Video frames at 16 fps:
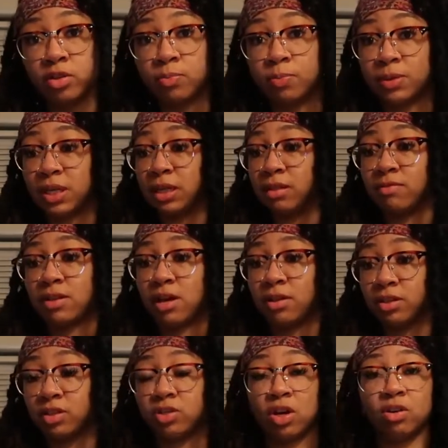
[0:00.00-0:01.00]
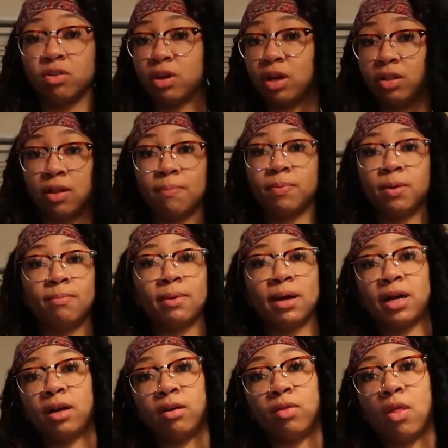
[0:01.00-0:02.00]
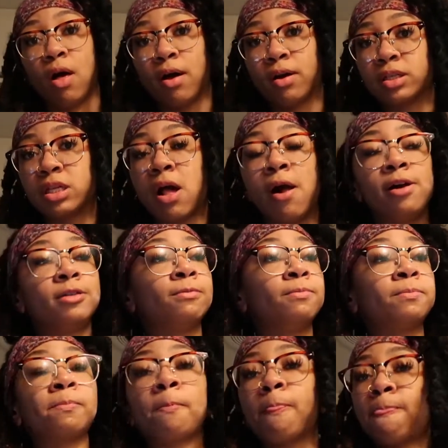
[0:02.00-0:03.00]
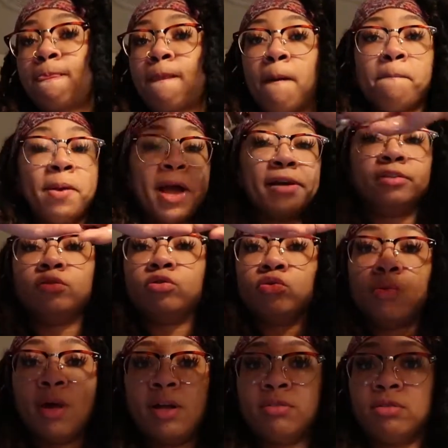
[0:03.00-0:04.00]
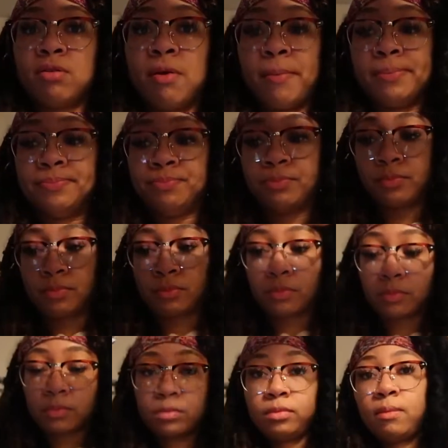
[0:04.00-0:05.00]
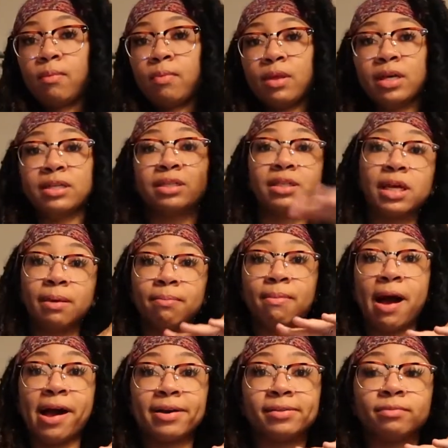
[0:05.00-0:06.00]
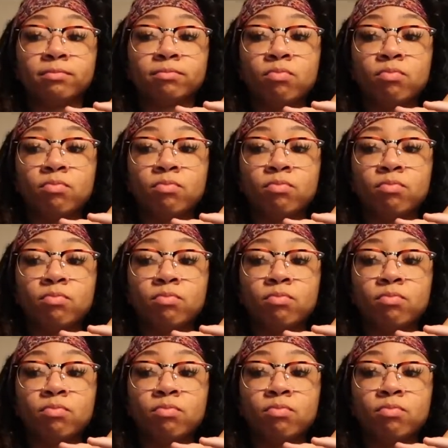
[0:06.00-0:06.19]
new protective style, because y'all know I love putting my hair in locks. passion and twists, slick back,